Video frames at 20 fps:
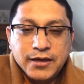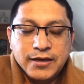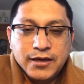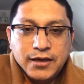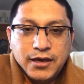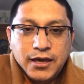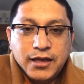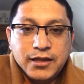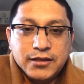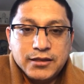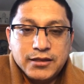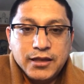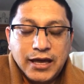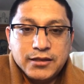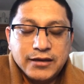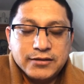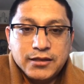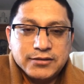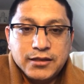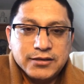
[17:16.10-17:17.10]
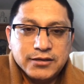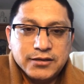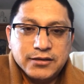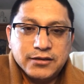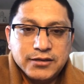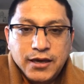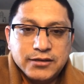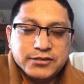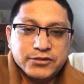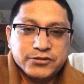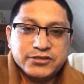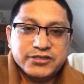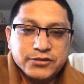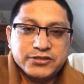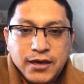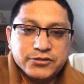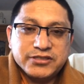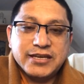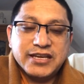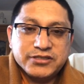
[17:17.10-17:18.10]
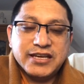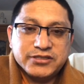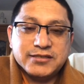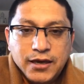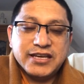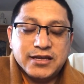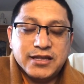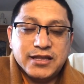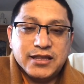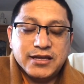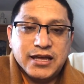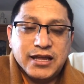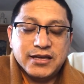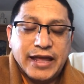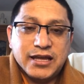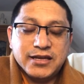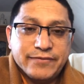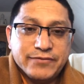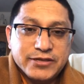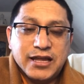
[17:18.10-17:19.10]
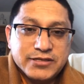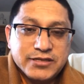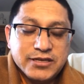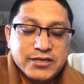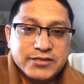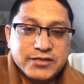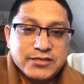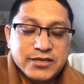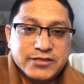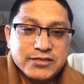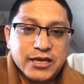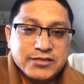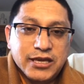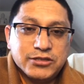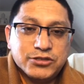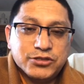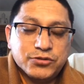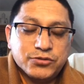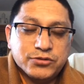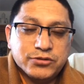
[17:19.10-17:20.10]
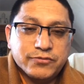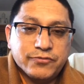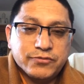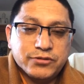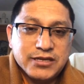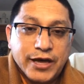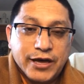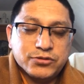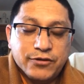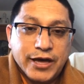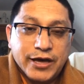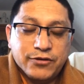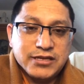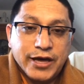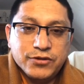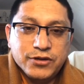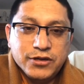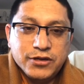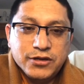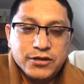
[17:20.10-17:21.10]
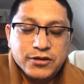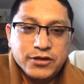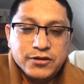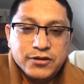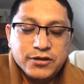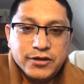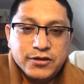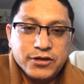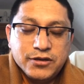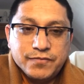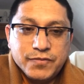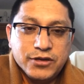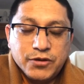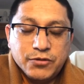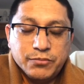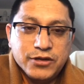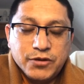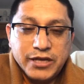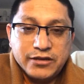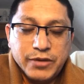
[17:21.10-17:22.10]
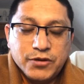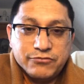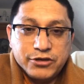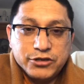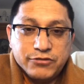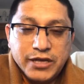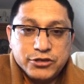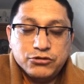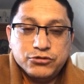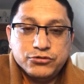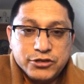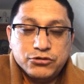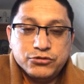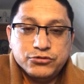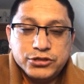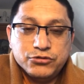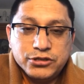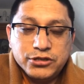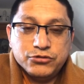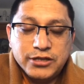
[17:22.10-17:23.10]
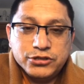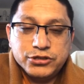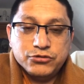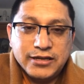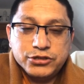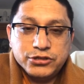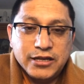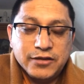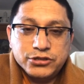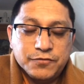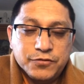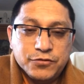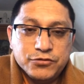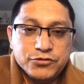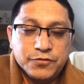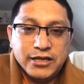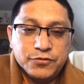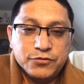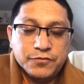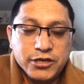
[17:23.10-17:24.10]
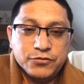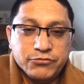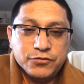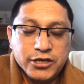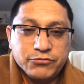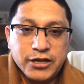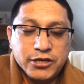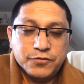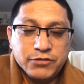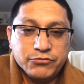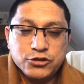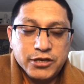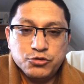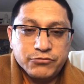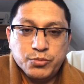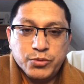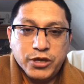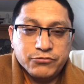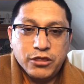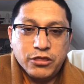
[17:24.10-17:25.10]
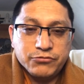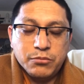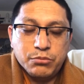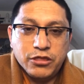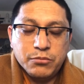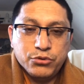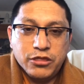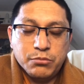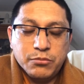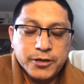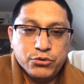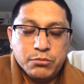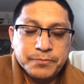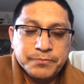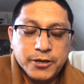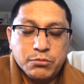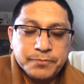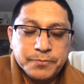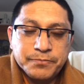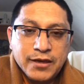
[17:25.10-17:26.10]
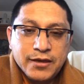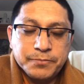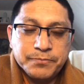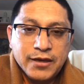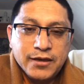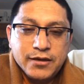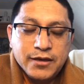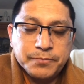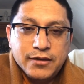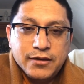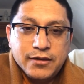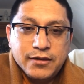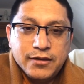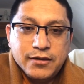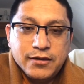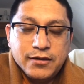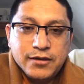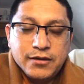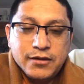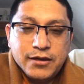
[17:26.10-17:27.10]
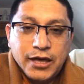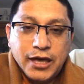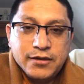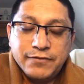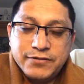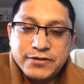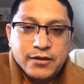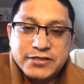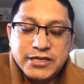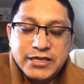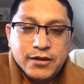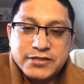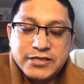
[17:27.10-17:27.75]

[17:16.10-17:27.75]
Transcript: in that also suggests uh, that ever since he took the vow um, or made a resolution that in the future he would like to be the Buddha, ever since